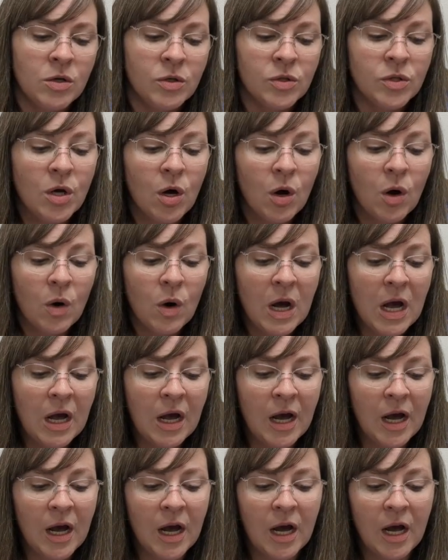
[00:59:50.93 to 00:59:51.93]
So,
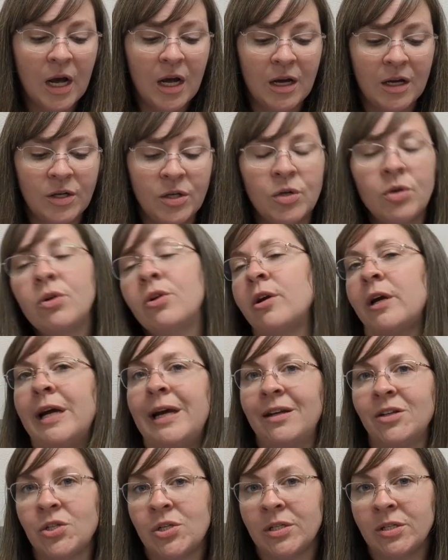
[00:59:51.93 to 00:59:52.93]
a new
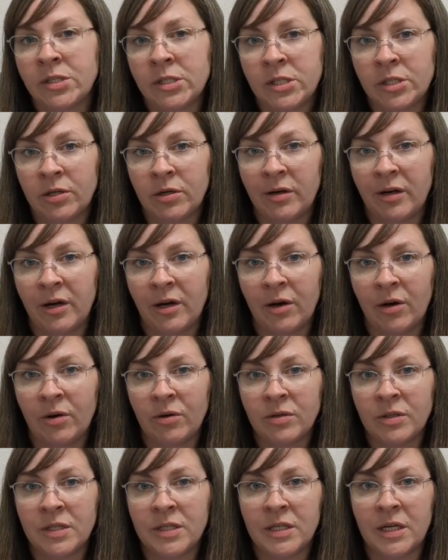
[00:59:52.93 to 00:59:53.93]
creation
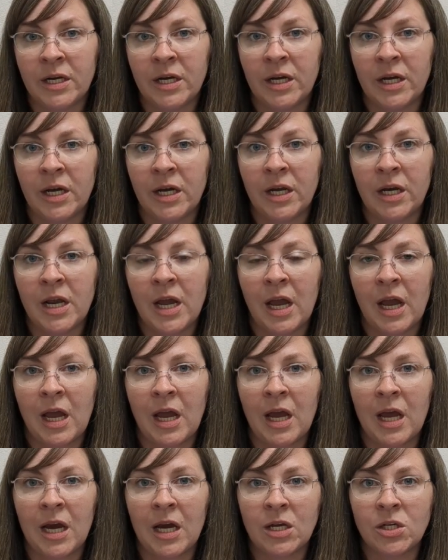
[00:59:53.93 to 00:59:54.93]
studio did
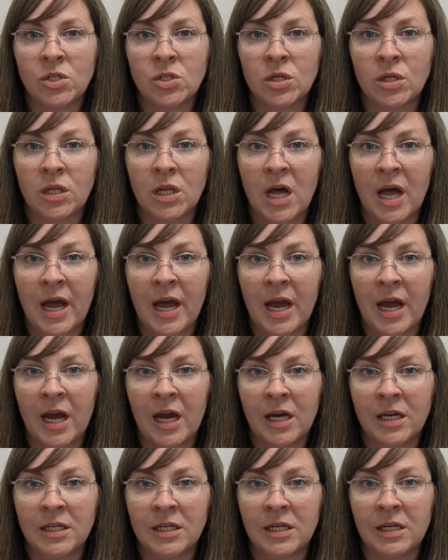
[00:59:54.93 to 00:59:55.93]
a
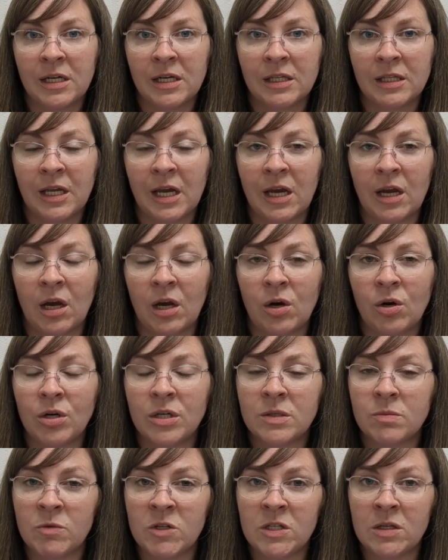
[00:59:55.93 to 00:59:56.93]
July, like a
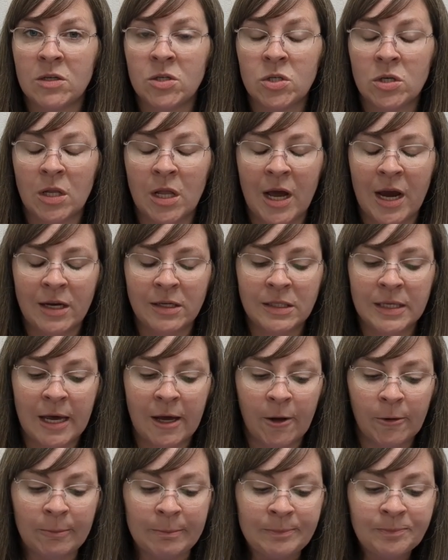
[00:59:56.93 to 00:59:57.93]
Christmas in July
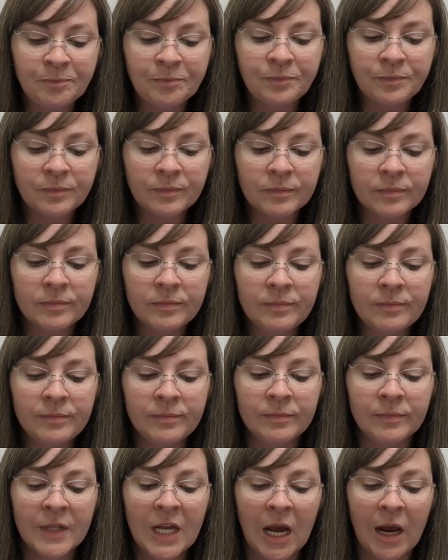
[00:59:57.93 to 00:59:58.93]
sale.
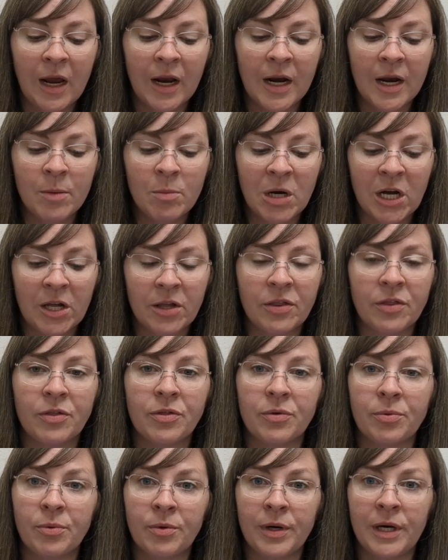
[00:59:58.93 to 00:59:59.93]
And I bought
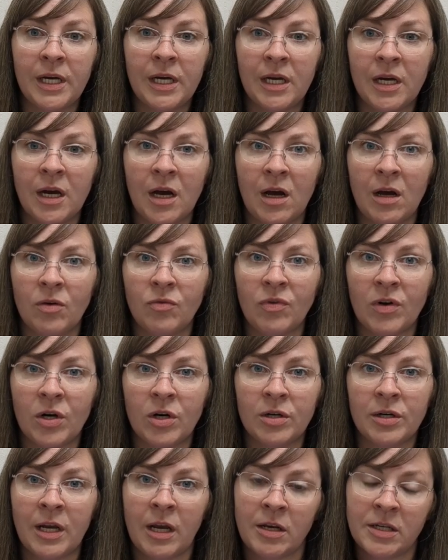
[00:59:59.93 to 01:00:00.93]
three of
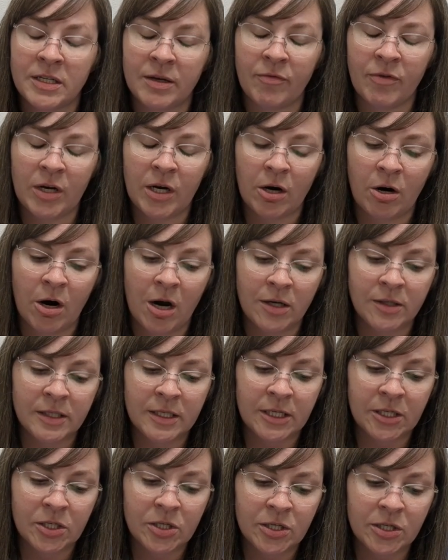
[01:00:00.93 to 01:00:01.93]
her nativity cross
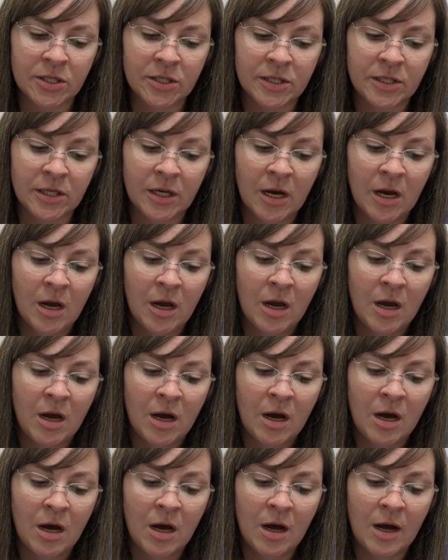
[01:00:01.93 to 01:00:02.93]
stitches.
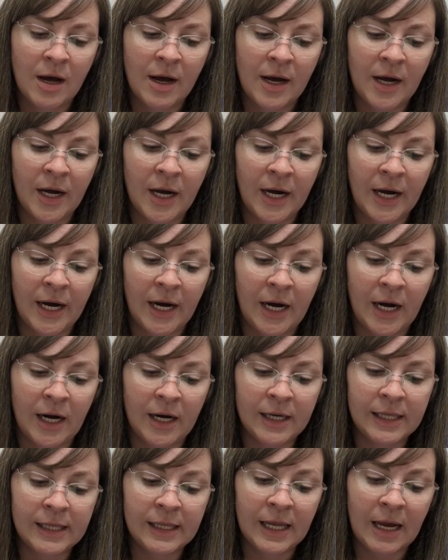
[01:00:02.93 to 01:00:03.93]
Uh,
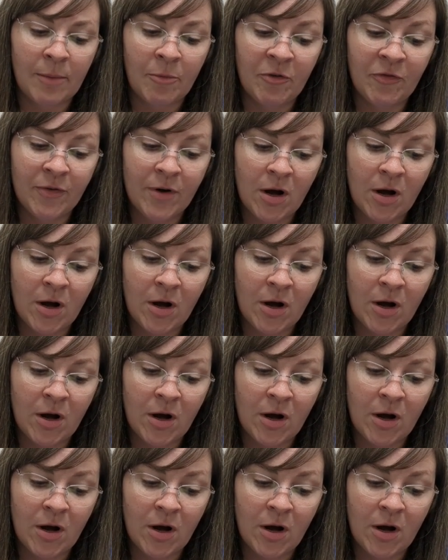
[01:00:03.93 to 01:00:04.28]
Lamb of